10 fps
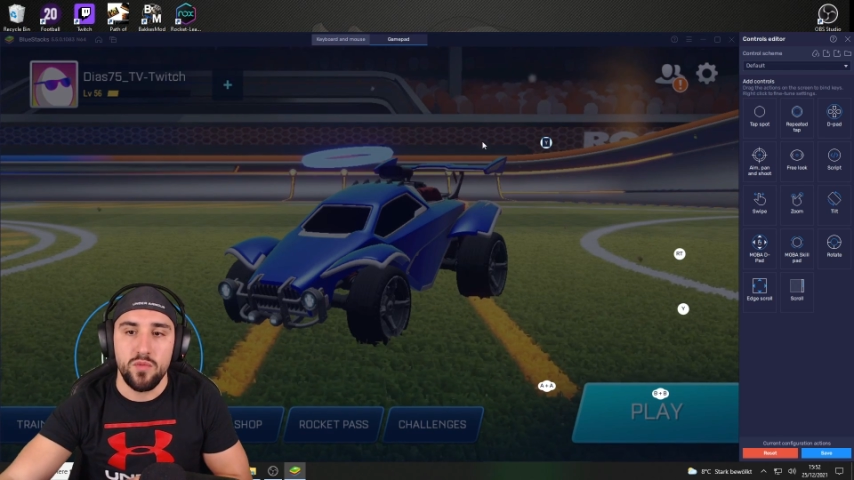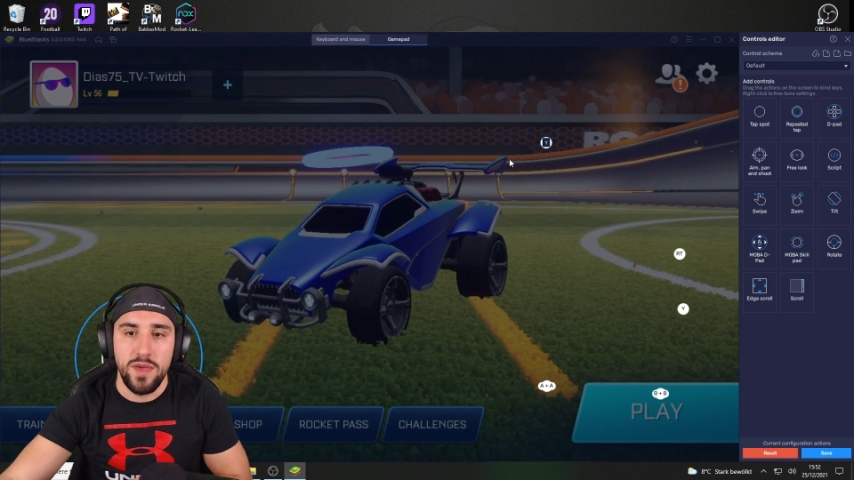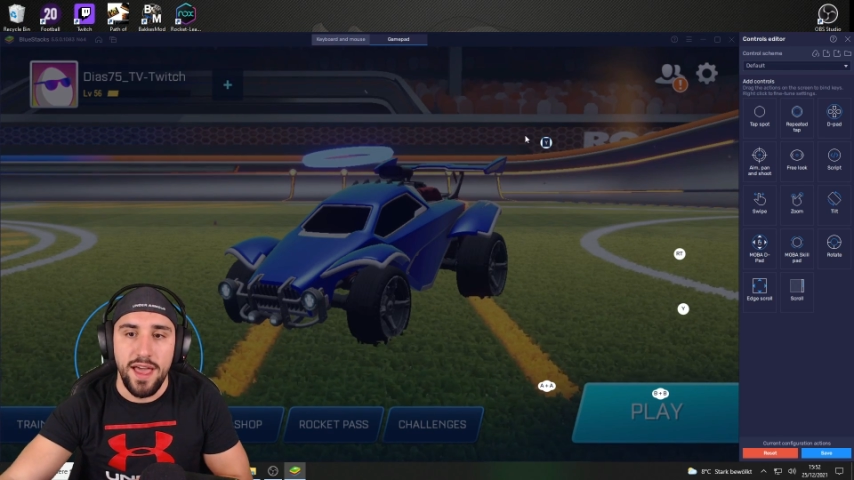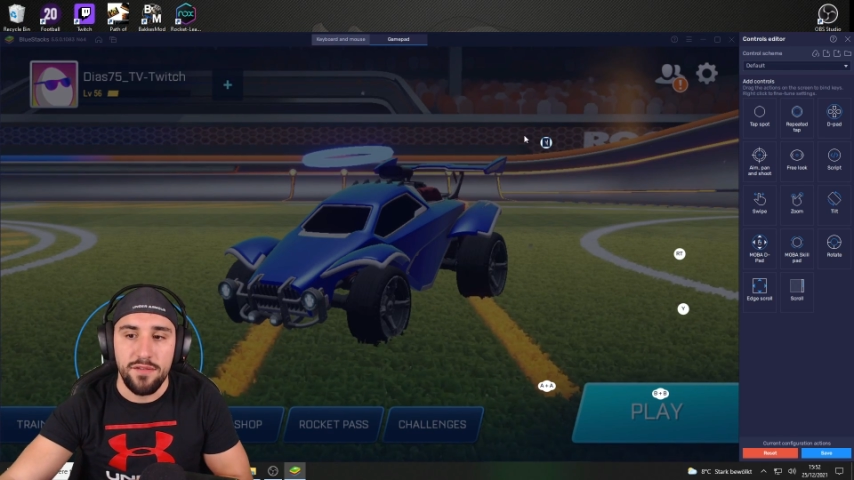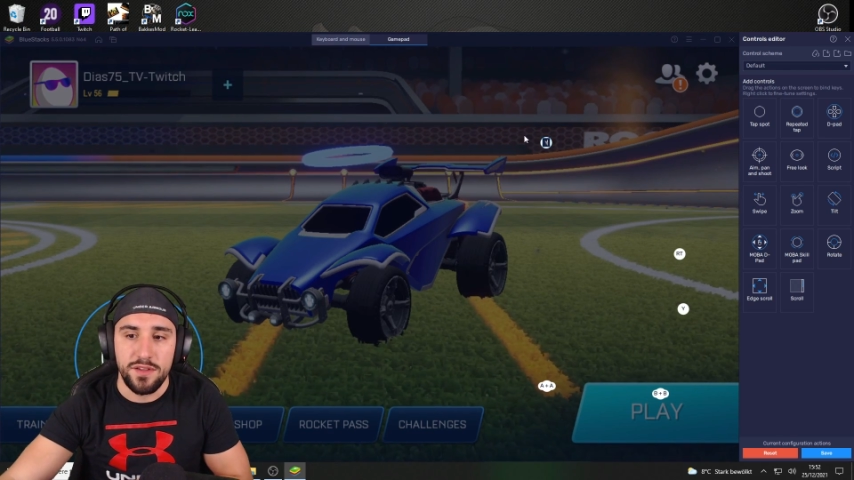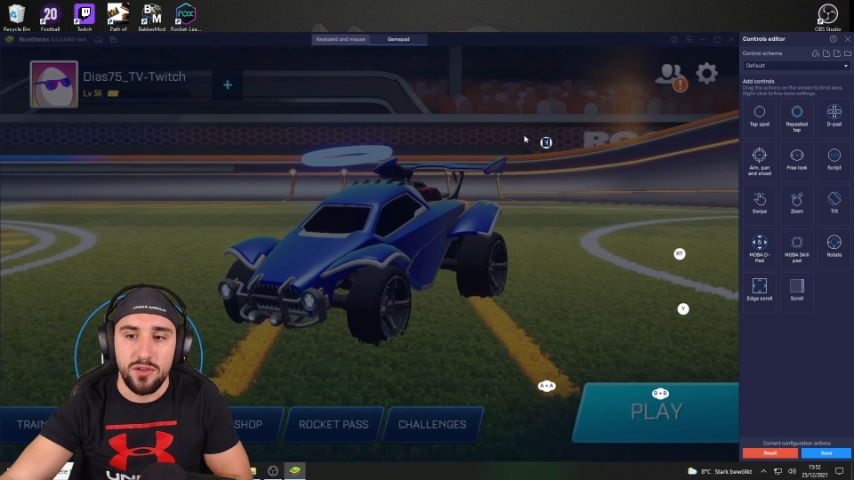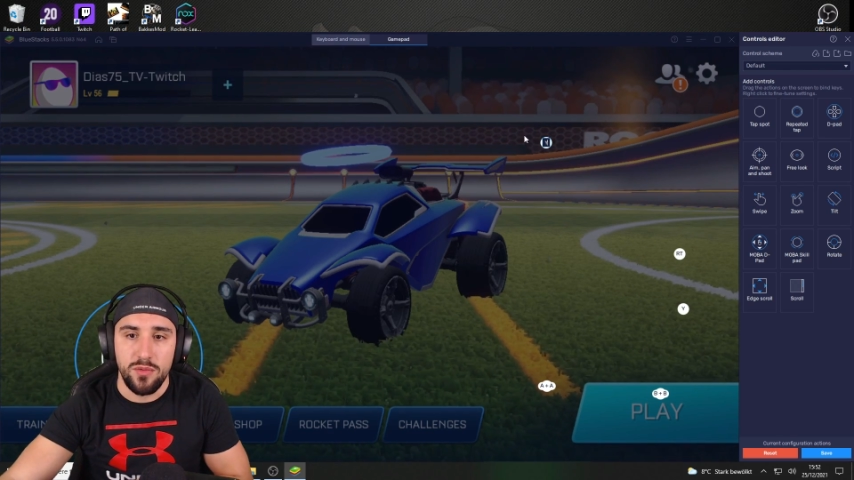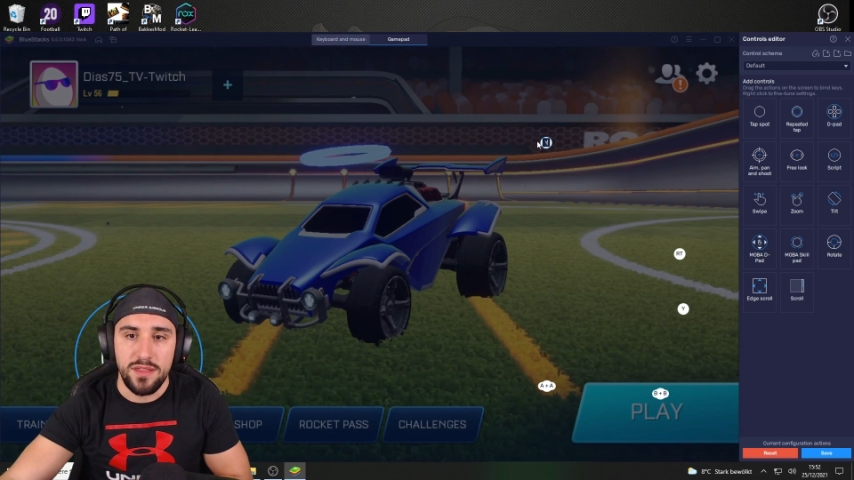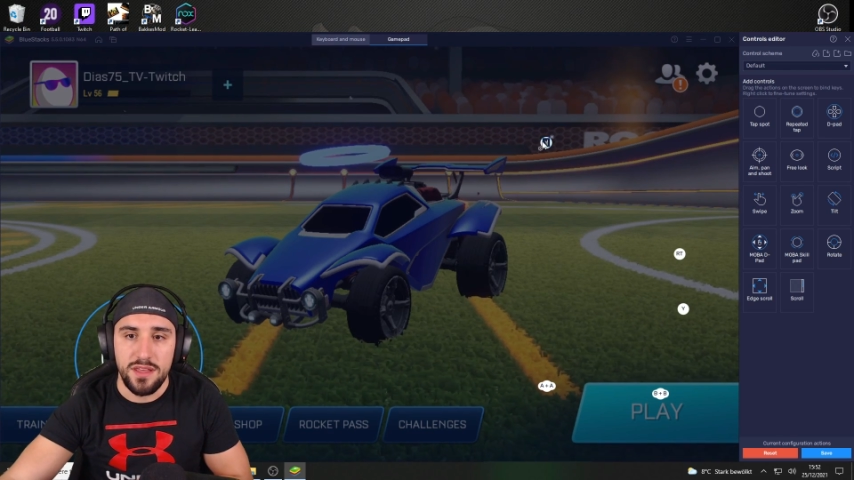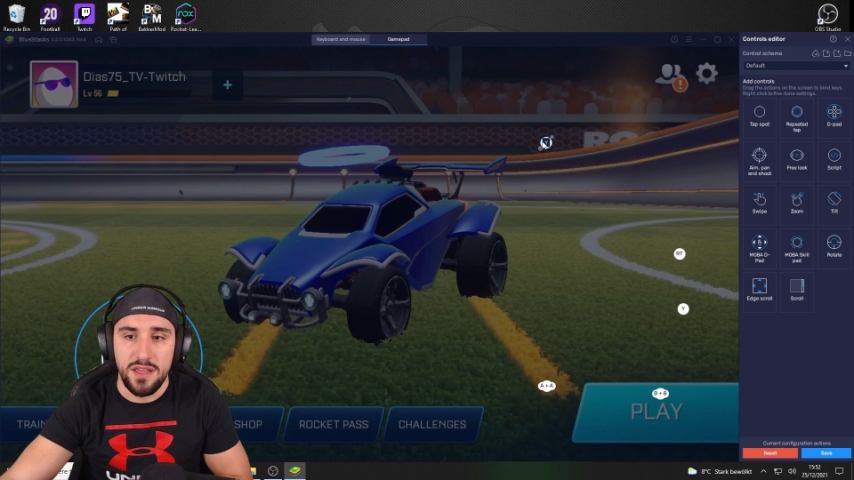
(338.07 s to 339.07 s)
we have it
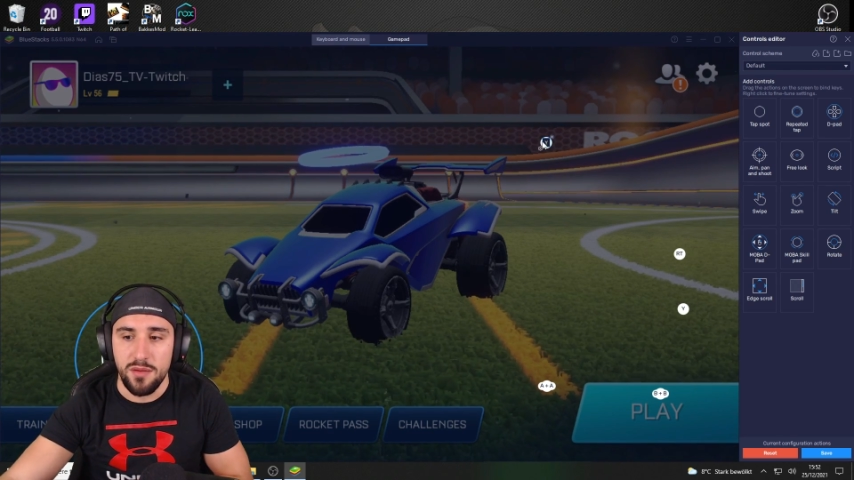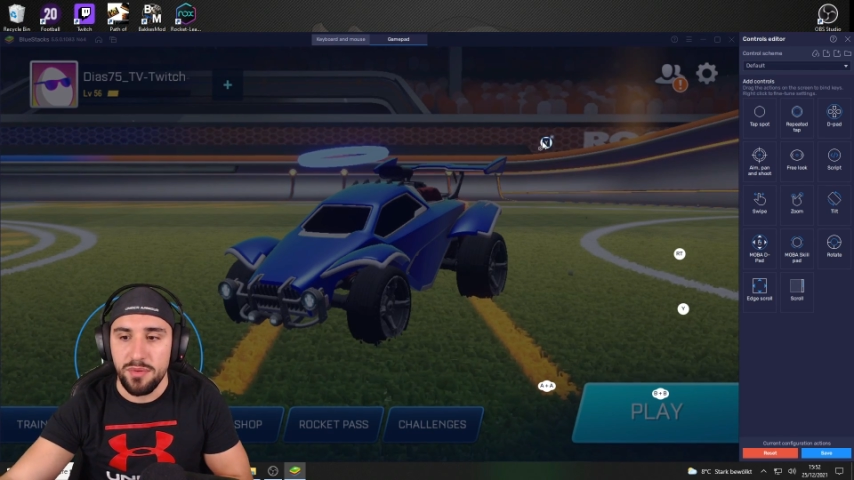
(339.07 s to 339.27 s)
already here